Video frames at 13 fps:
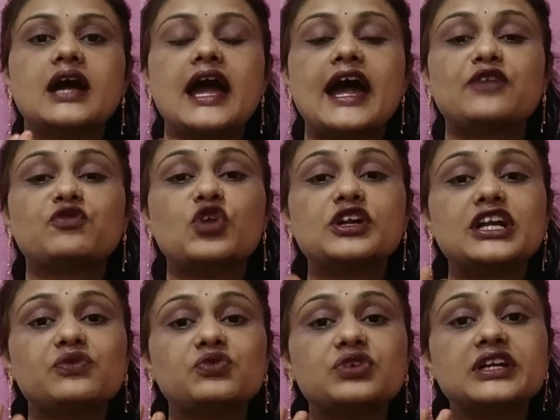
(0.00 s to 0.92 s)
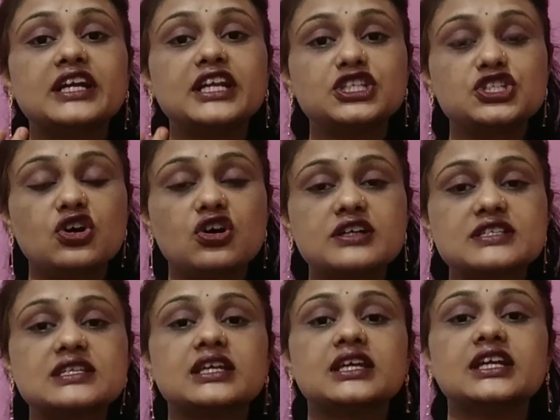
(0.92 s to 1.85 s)
and whatever he
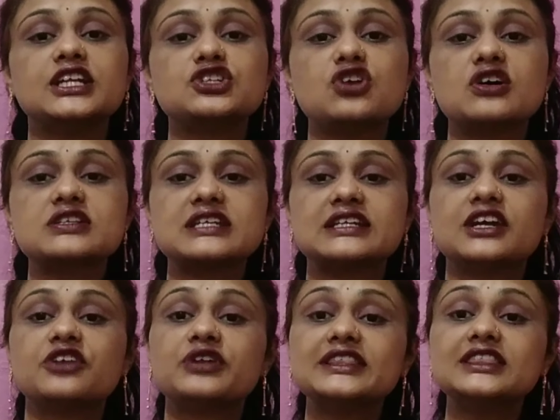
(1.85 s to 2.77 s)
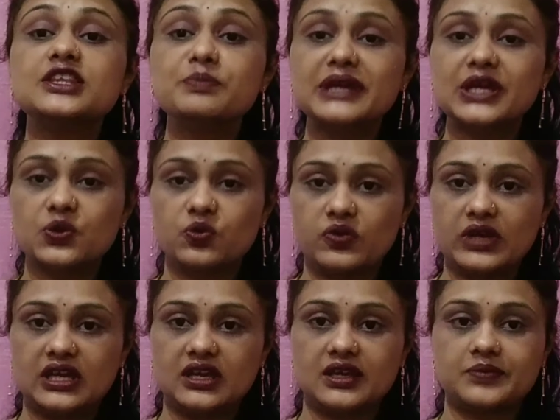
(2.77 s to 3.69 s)
talks in a rhythmic
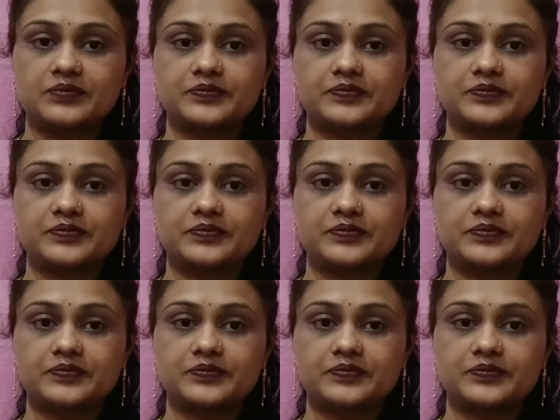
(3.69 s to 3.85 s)
way.